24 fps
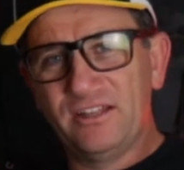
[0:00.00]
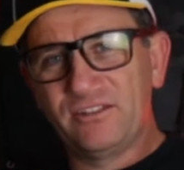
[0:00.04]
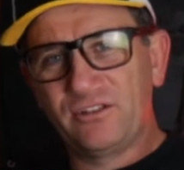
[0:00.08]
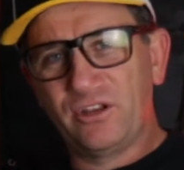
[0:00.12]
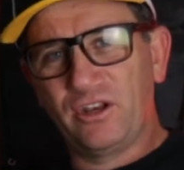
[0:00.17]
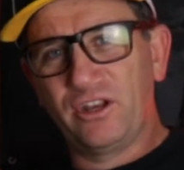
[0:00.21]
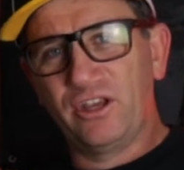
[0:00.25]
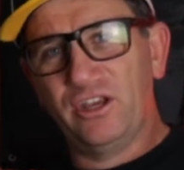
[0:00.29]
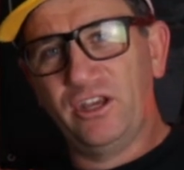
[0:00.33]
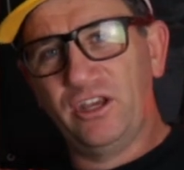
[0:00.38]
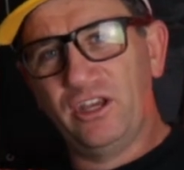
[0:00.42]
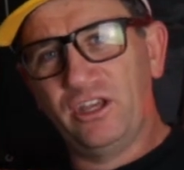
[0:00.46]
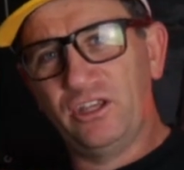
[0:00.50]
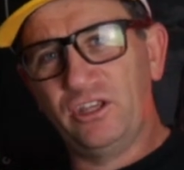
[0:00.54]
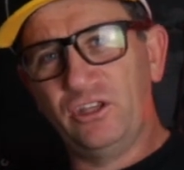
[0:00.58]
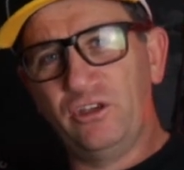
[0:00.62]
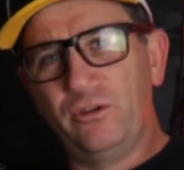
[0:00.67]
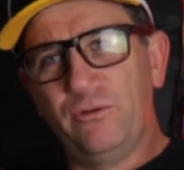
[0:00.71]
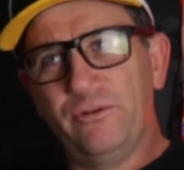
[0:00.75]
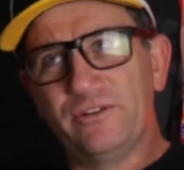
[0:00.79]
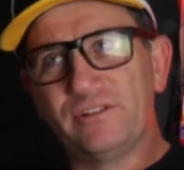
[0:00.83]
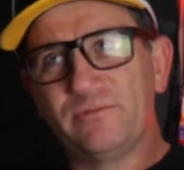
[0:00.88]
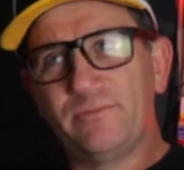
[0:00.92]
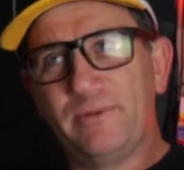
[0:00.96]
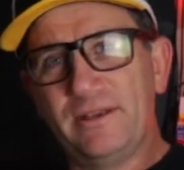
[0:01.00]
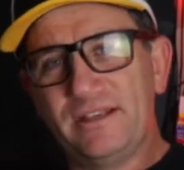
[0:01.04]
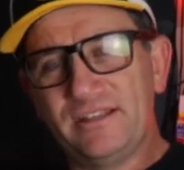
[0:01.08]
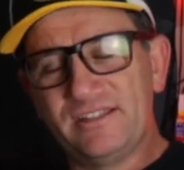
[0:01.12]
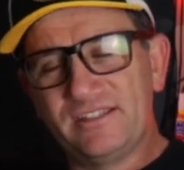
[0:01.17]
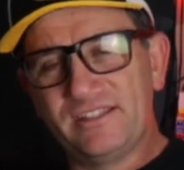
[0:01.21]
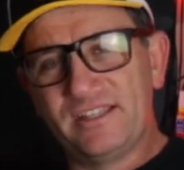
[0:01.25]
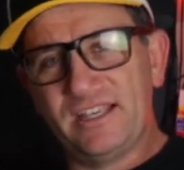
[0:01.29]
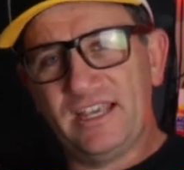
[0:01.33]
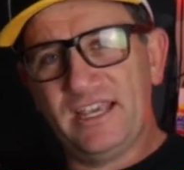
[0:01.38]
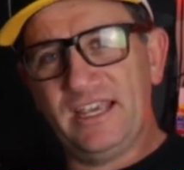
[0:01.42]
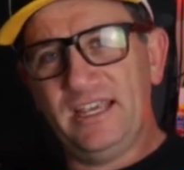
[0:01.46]
It's got a
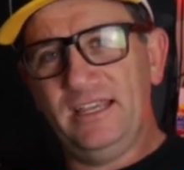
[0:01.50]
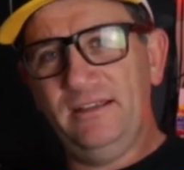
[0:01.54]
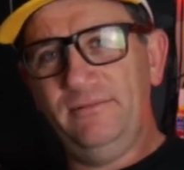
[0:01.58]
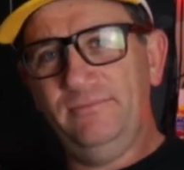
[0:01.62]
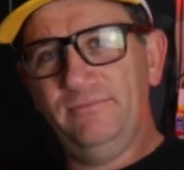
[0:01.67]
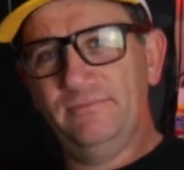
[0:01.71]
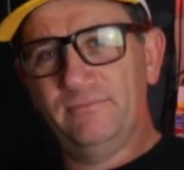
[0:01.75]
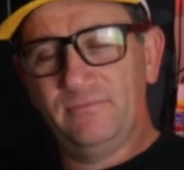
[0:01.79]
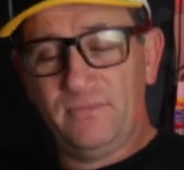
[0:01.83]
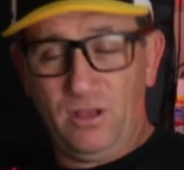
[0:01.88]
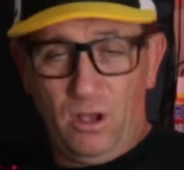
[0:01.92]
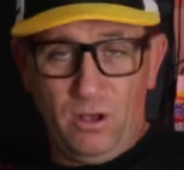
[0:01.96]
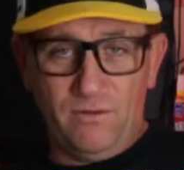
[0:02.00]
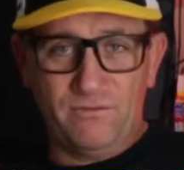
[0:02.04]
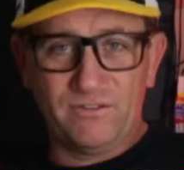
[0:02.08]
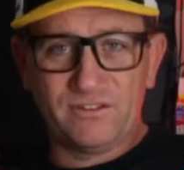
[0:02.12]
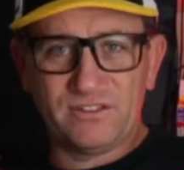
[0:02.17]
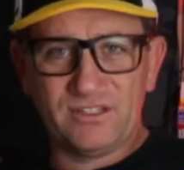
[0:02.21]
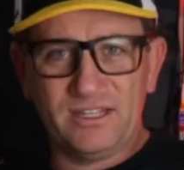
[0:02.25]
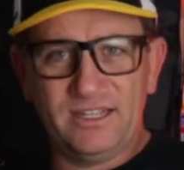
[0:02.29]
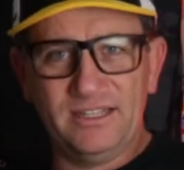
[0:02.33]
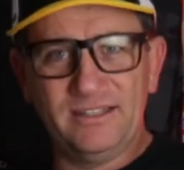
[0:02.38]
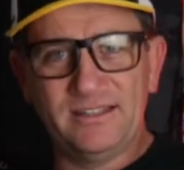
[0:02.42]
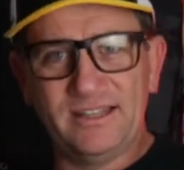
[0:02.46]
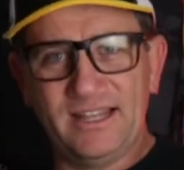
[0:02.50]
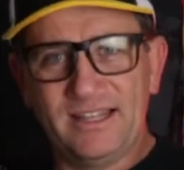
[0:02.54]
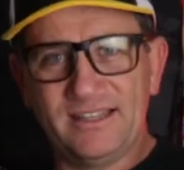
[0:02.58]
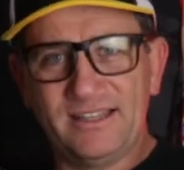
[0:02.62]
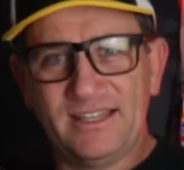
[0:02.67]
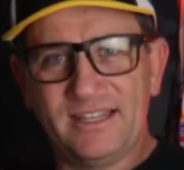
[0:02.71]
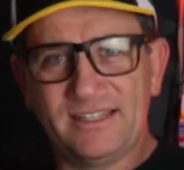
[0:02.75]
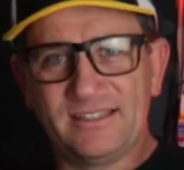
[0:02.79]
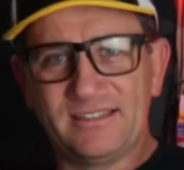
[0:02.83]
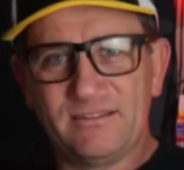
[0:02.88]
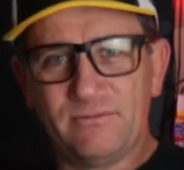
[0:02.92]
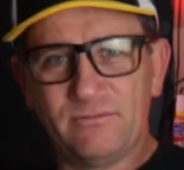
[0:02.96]
USB-C, obviously,
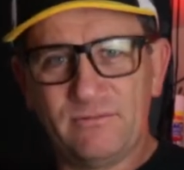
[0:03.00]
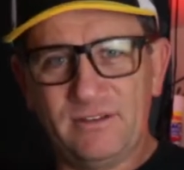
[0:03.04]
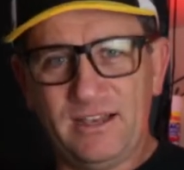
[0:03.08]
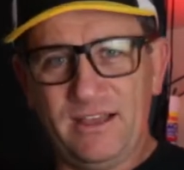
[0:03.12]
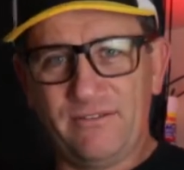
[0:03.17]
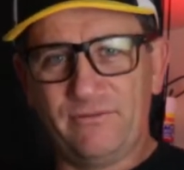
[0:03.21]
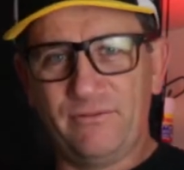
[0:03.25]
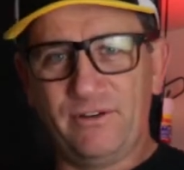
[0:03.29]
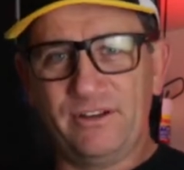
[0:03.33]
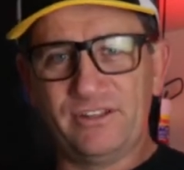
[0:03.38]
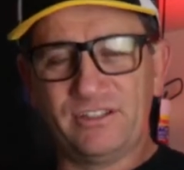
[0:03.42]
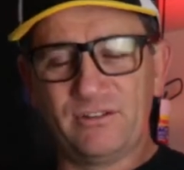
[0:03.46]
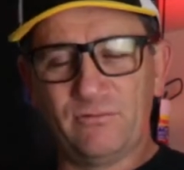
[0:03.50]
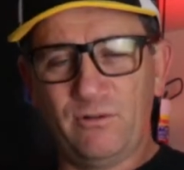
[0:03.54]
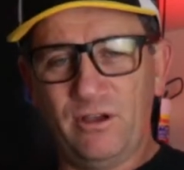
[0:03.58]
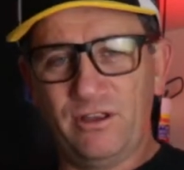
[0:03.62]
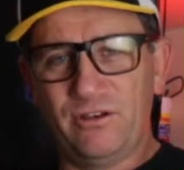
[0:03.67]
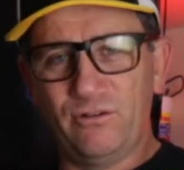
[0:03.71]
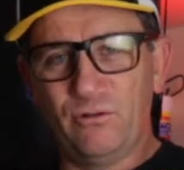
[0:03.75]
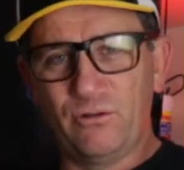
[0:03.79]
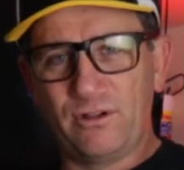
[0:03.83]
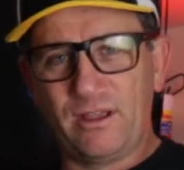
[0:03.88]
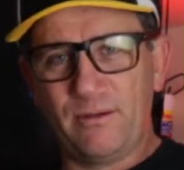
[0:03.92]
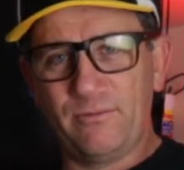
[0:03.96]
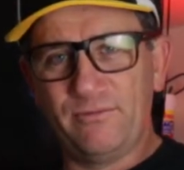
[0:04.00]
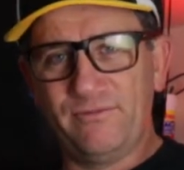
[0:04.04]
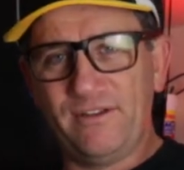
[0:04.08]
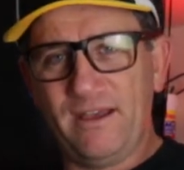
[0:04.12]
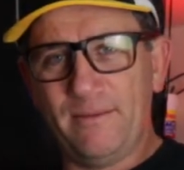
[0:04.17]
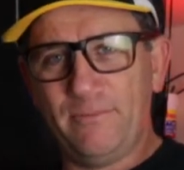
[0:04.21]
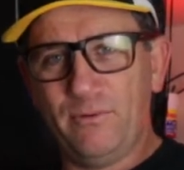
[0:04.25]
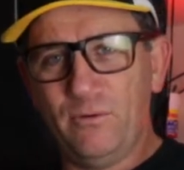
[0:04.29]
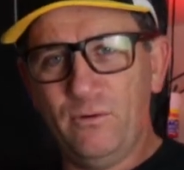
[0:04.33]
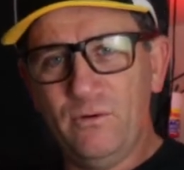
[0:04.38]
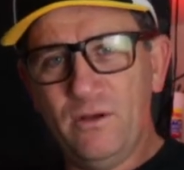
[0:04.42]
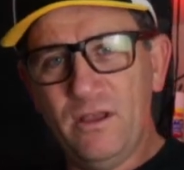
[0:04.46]
then that's another reason why it hook up with
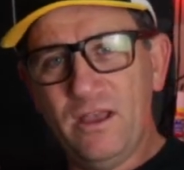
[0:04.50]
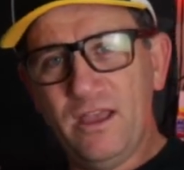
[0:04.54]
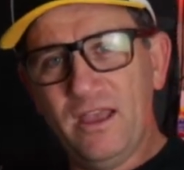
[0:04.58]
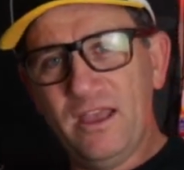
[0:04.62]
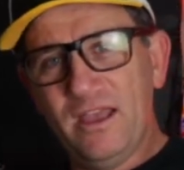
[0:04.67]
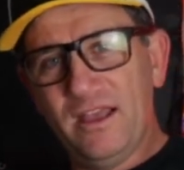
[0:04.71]
Apple,